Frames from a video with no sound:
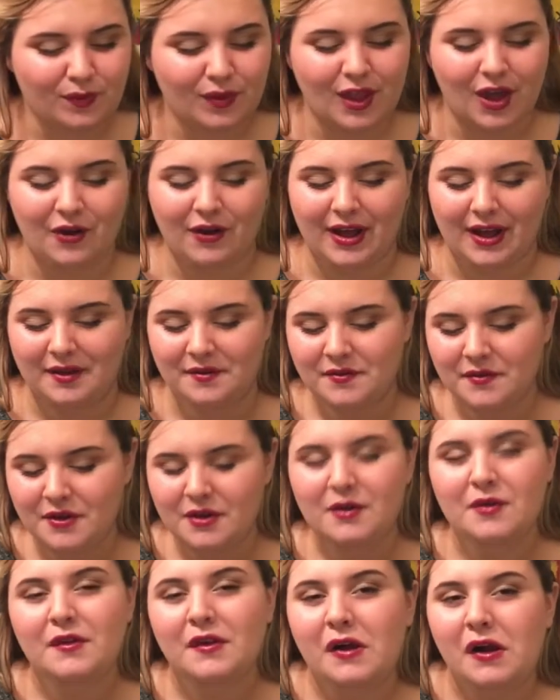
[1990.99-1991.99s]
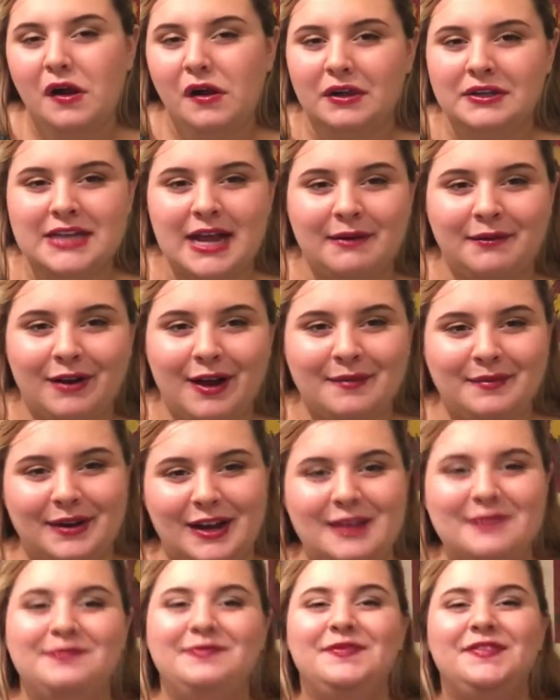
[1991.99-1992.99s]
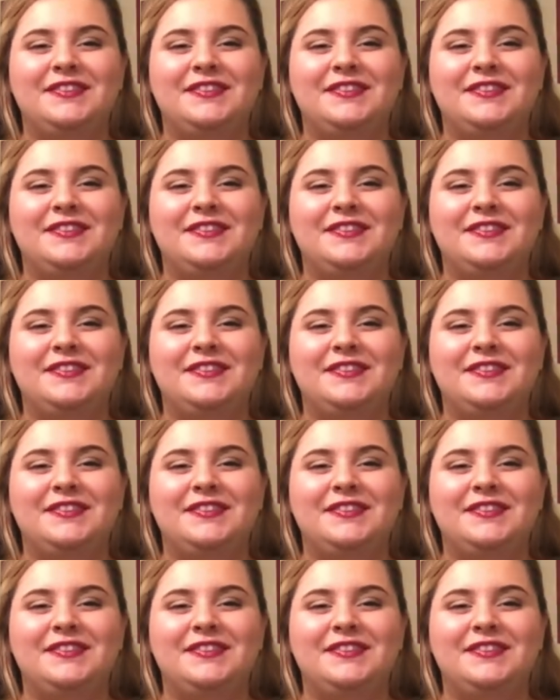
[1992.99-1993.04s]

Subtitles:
Okay, time to wrap it up.